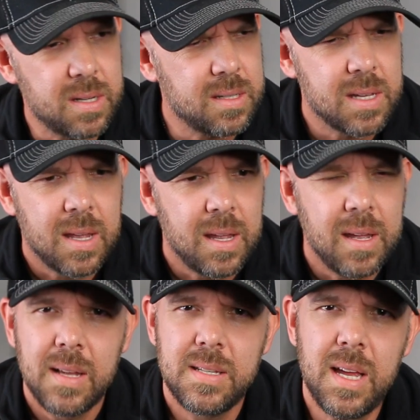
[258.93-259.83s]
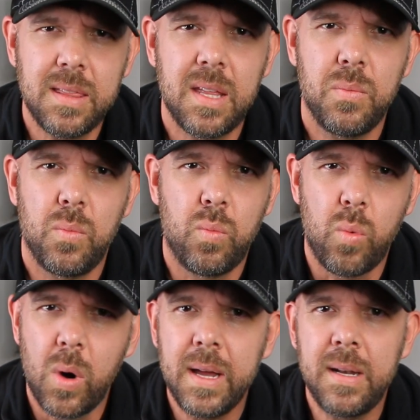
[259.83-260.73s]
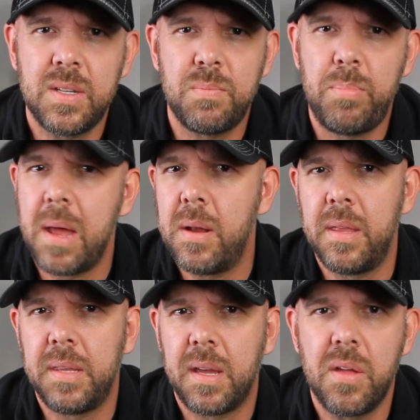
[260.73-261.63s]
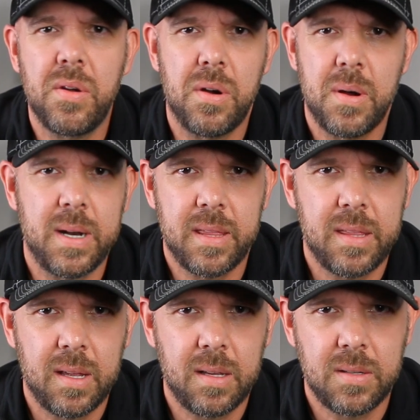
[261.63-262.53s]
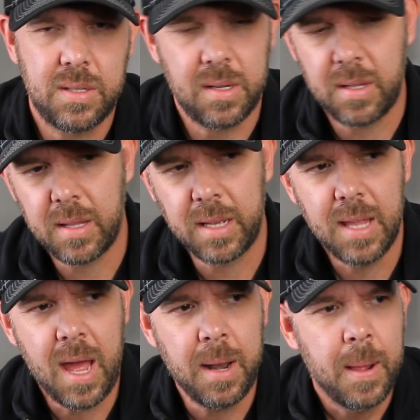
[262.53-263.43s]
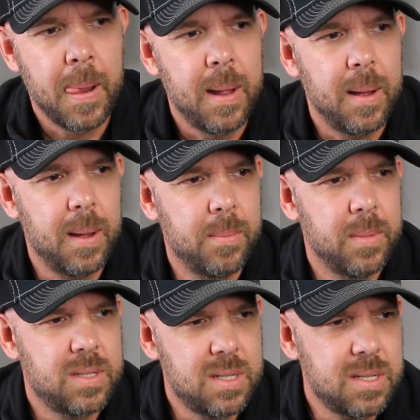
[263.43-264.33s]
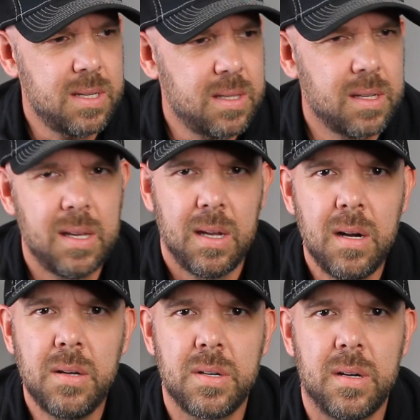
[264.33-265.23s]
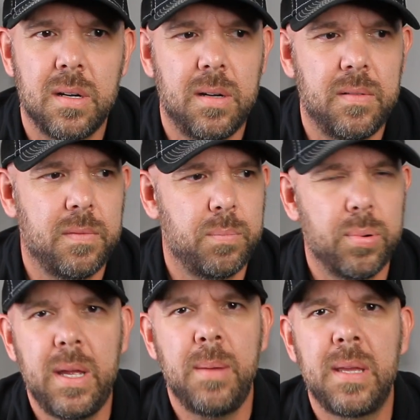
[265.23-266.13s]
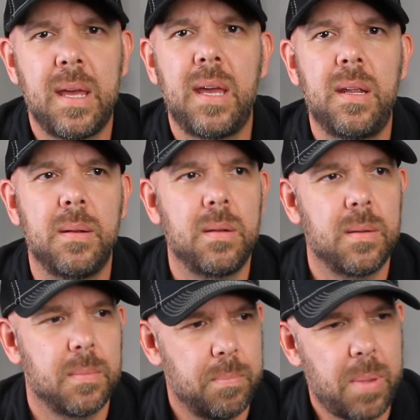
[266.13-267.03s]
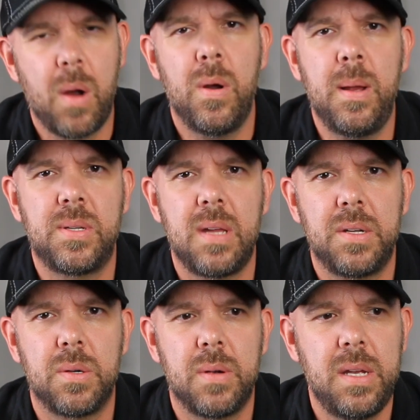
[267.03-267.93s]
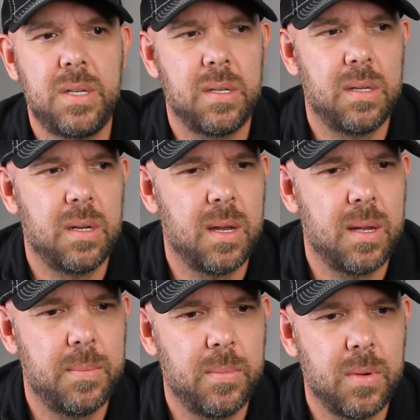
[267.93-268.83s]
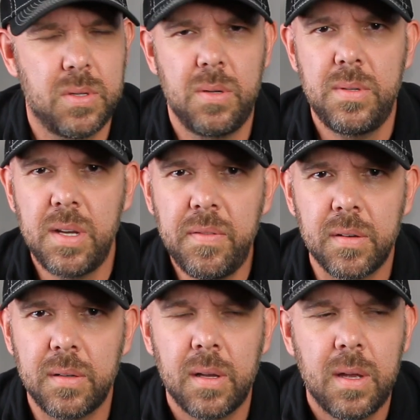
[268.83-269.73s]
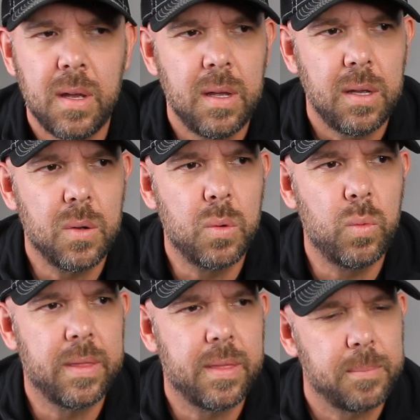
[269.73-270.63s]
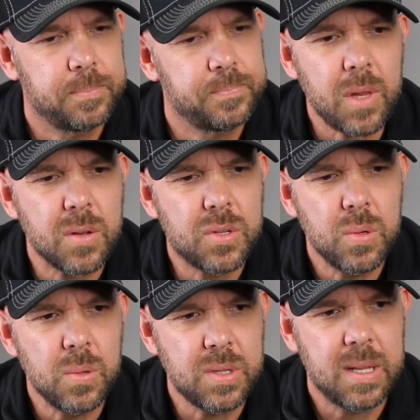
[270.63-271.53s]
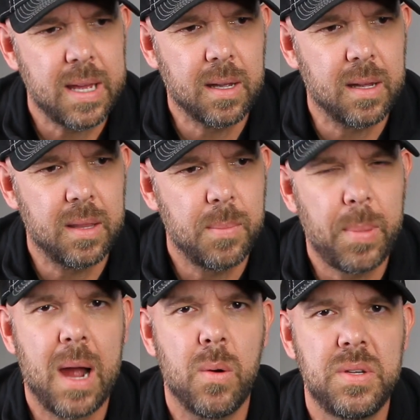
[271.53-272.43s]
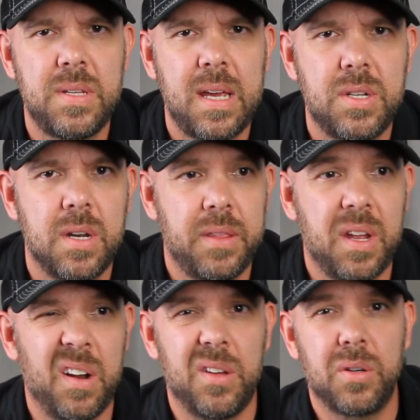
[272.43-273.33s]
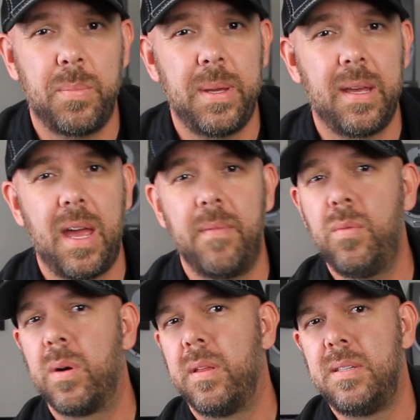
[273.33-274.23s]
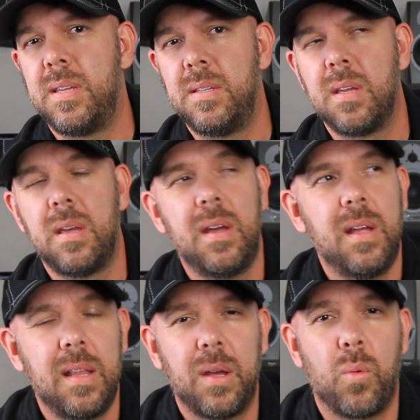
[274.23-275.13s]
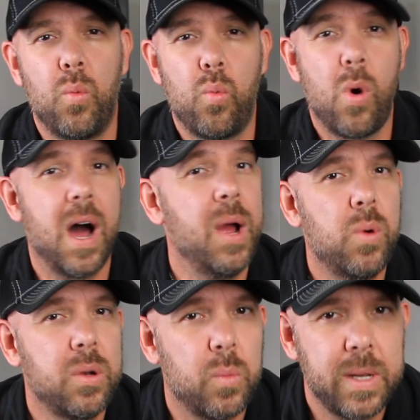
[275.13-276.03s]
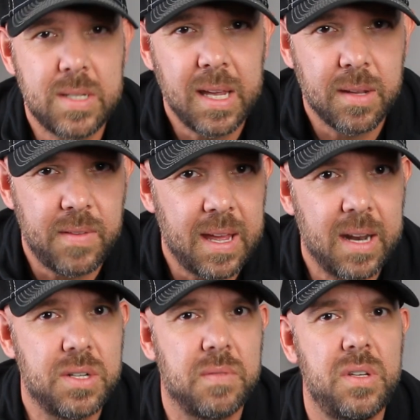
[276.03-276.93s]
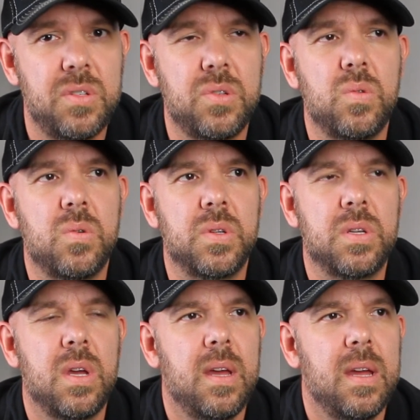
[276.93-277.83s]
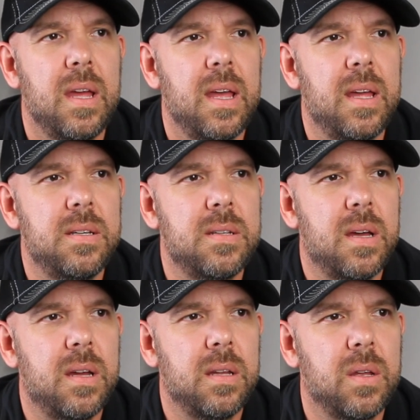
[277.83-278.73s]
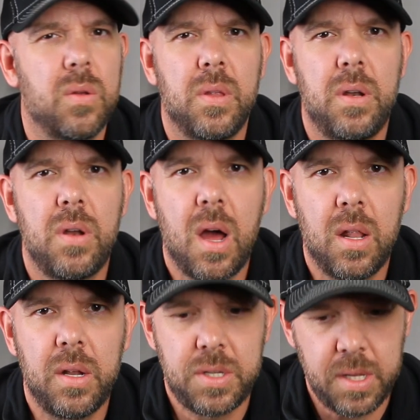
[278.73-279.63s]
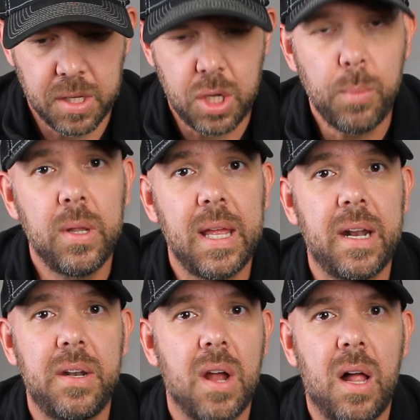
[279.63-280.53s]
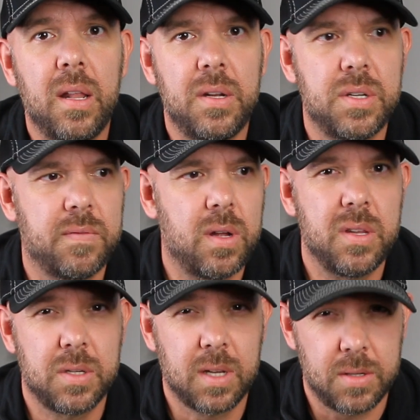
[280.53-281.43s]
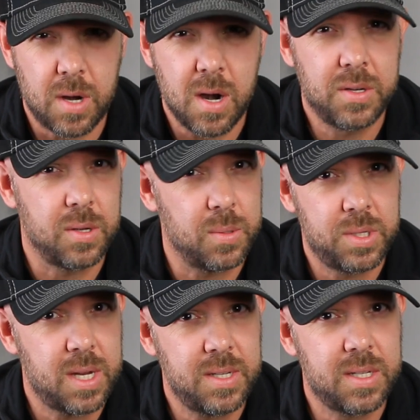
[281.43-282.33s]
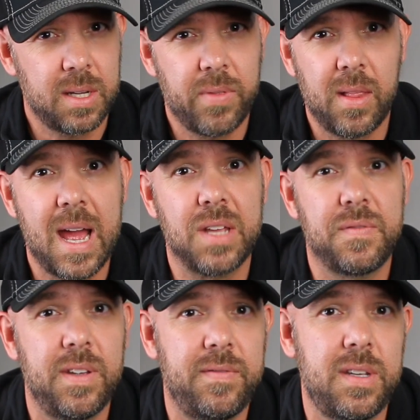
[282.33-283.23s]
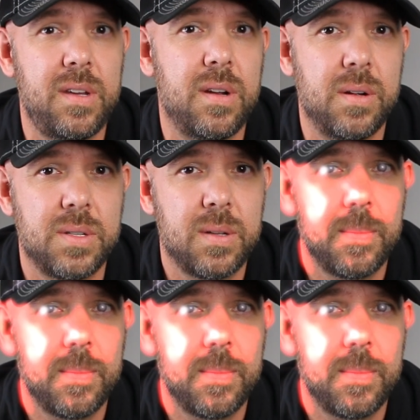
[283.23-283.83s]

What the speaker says: And it's not that one is better than the other or anything silly like that. It's just that the character of preamp gain and power amp saturation are so different. And with tools like the Power Station and their ilk being everywhere these days, like, why wouldn't we take advantage of these tools and the knowledge, the accumulated knowledge of all this guitar tone chasing of the last 50 years?